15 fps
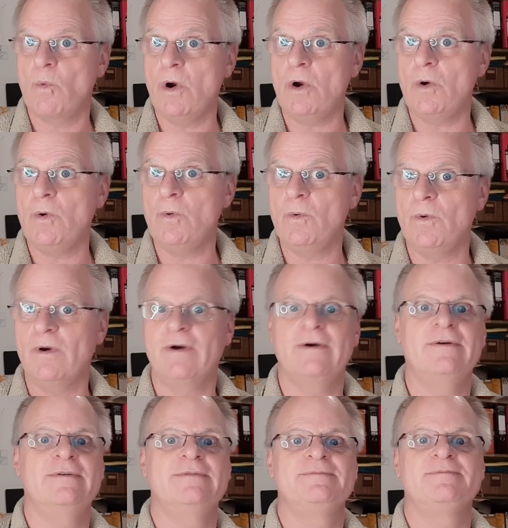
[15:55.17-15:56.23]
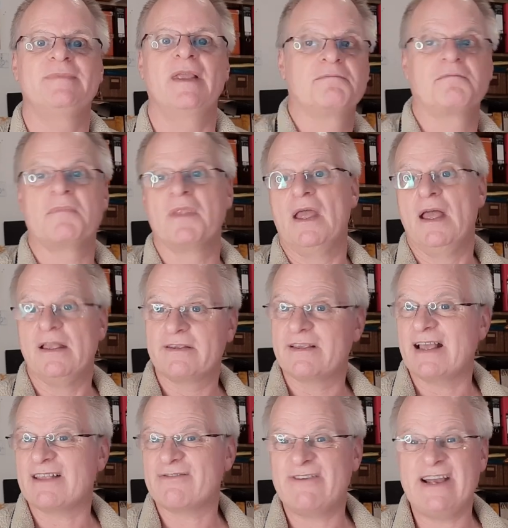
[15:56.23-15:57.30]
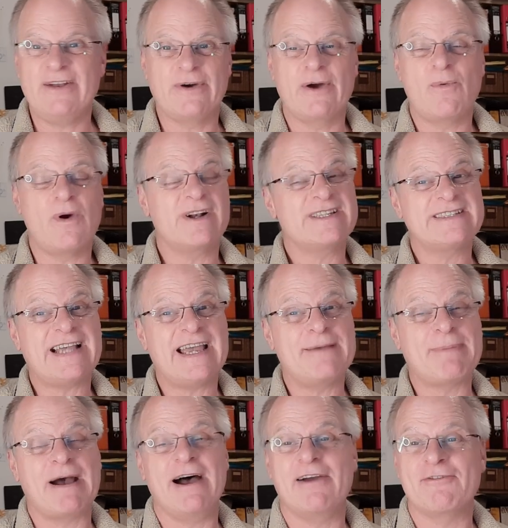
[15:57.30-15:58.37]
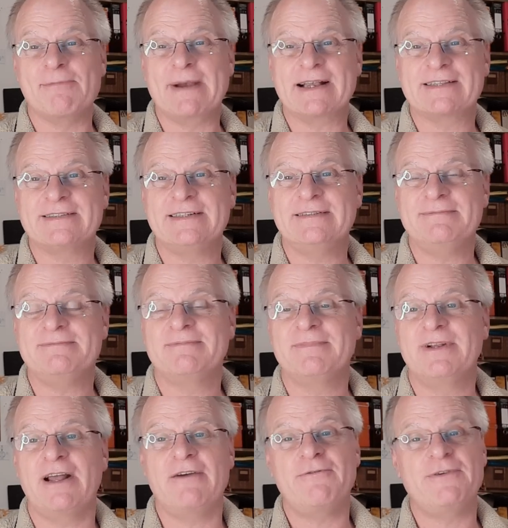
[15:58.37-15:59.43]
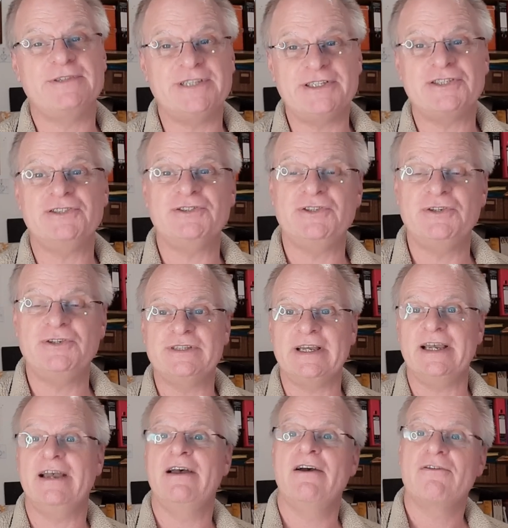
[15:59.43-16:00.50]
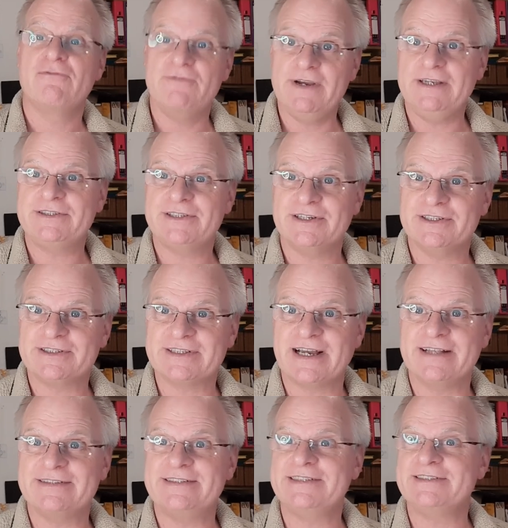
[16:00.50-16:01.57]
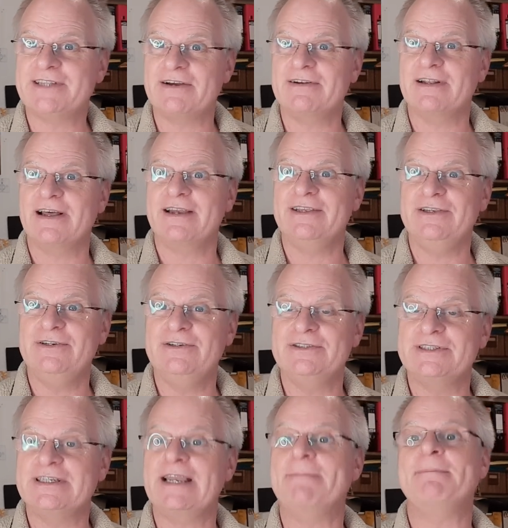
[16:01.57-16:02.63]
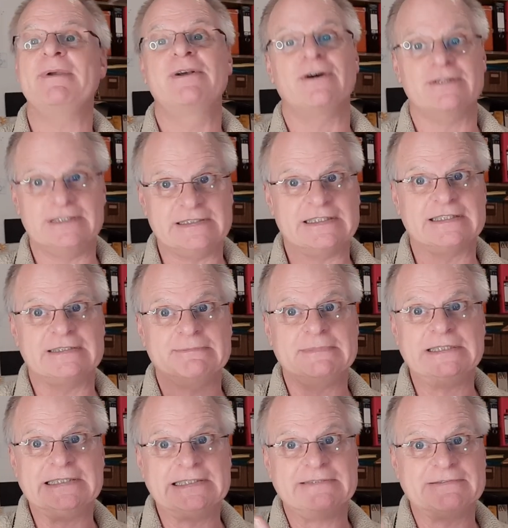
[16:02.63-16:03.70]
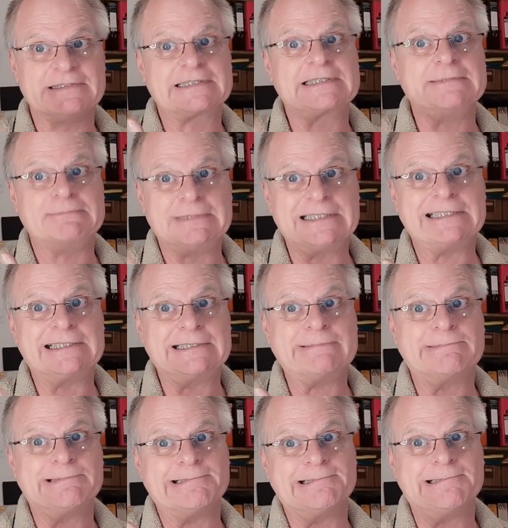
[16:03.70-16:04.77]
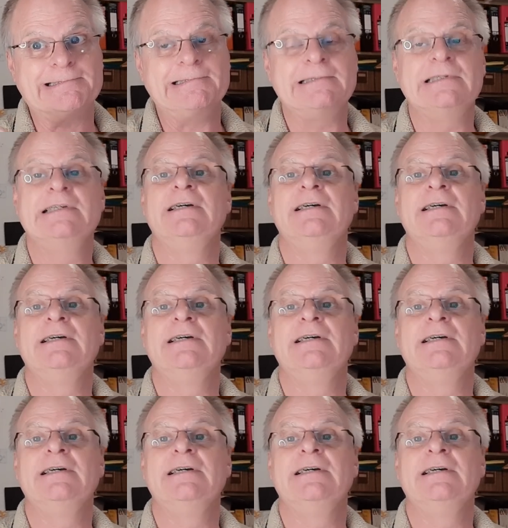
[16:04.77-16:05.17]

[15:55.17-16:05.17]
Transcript: Woo! So that's really what I want to say about ivermectin. You know, physicians it. Research scientists don't like using it because it doesn't make the fucking man any money.